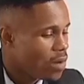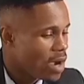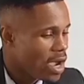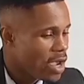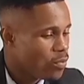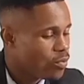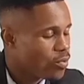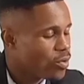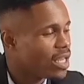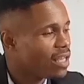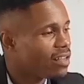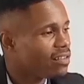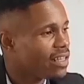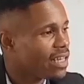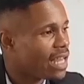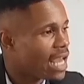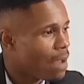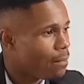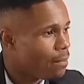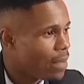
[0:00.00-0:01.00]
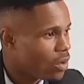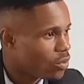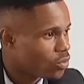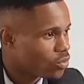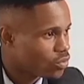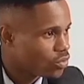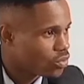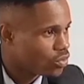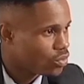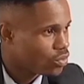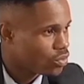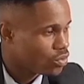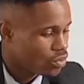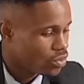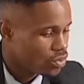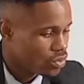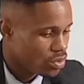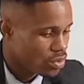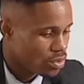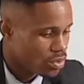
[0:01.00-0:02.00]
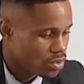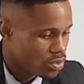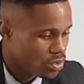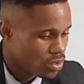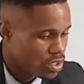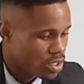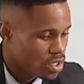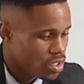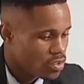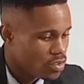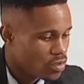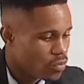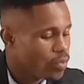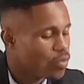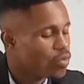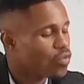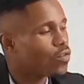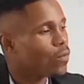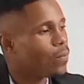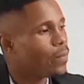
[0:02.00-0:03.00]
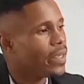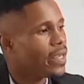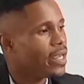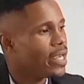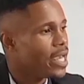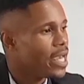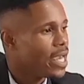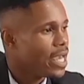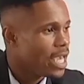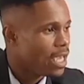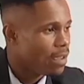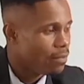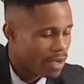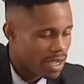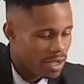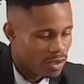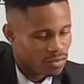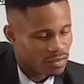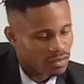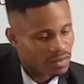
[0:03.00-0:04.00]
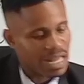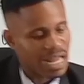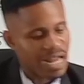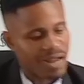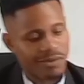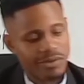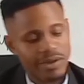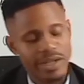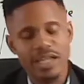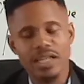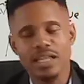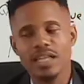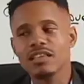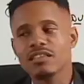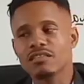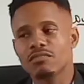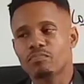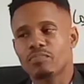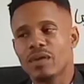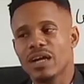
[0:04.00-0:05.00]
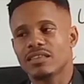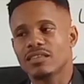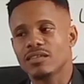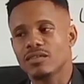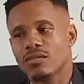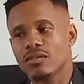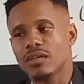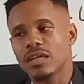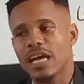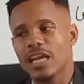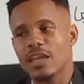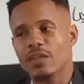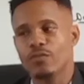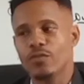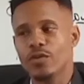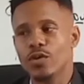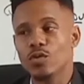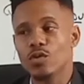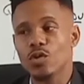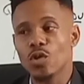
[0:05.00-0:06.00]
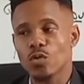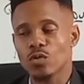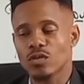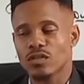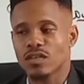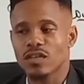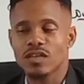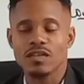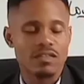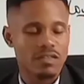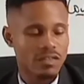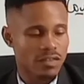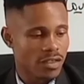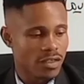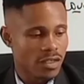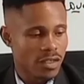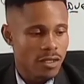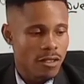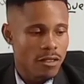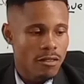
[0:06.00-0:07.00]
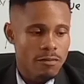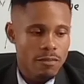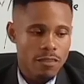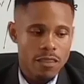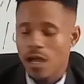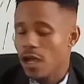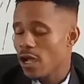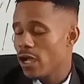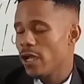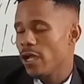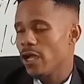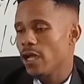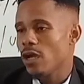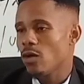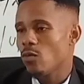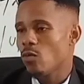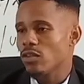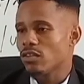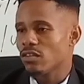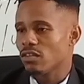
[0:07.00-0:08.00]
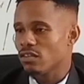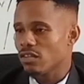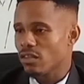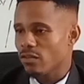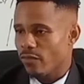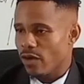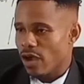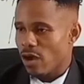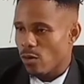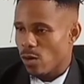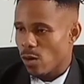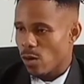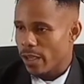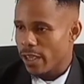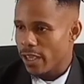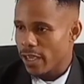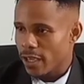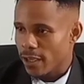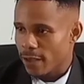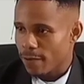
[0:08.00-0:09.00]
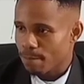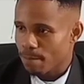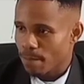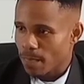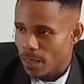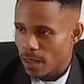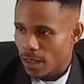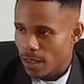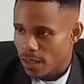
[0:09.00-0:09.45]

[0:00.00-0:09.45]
Why are you pronouncing about? Supposed to be about. Now, in this particular, if you notice that what is the vowel here?